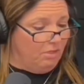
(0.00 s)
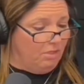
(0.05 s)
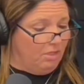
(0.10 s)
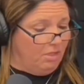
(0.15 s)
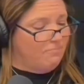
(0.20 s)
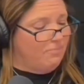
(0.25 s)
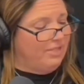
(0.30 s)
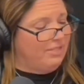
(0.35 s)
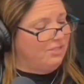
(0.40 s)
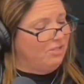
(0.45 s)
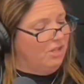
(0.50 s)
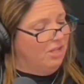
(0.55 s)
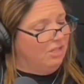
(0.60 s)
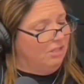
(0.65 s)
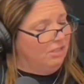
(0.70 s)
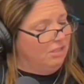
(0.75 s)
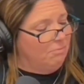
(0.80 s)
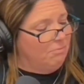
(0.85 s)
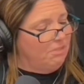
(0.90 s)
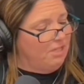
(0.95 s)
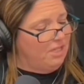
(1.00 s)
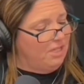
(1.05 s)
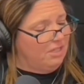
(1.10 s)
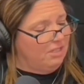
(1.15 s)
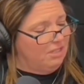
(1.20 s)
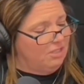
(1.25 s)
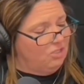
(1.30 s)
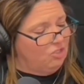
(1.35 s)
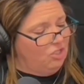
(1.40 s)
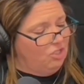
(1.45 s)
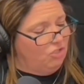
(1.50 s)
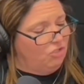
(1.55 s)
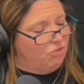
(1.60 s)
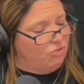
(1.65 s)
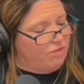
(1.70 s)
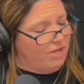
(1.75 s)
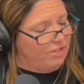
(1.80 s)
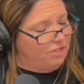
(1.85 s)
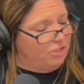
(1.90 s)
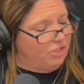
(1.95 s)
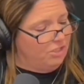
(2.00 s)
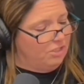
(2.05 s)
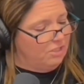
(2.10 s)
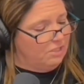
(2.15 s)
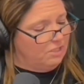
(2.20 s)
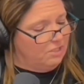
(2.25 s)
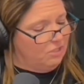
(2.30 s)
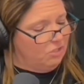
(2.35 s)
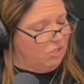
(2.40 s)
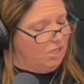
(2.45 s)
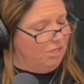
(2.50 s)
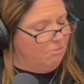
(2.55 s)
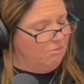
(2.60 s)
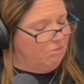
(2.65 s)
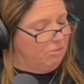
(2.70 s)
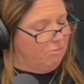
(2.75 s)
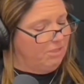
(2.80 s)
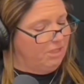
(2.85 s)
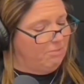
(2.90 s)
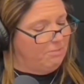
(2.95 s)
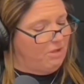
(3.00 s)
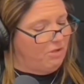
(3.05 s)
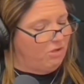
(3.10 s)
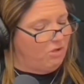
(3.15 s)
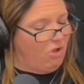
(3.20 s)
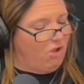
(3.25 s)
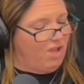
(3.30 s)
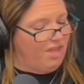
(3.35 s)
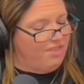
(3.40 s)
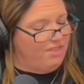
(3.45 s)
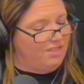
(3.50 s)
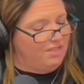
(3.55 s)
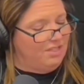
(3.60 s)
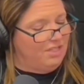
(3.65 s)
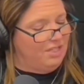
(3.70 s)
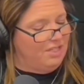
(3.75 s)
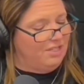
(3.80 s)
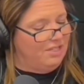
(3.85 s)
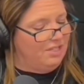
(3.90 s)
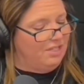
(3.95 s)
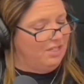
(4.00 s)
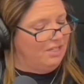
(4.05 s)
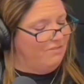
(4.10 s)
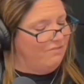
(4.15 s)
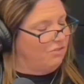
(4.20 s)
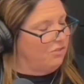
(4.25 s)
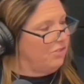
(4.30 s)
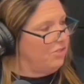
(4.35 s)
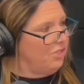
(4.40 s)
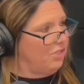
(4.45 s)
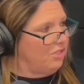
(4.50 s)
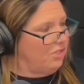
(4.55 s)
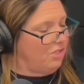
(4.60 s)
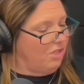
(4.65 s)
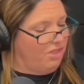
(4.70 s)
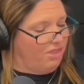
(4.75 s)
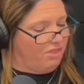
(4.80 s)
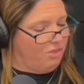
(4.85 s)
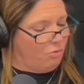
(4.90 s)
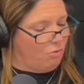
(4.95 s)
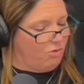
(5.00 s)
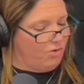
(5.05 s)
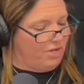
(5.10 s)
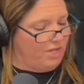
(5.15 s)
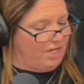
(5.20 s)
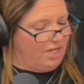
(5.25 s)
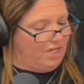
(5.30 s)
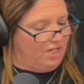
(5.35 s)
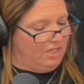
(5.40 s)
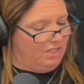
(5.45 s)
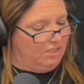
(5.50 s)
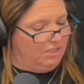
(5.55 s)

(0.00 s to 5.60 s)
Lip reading: Let's talk a little bit, let's change directions. Let's talk a little bit about authenticity versus authority.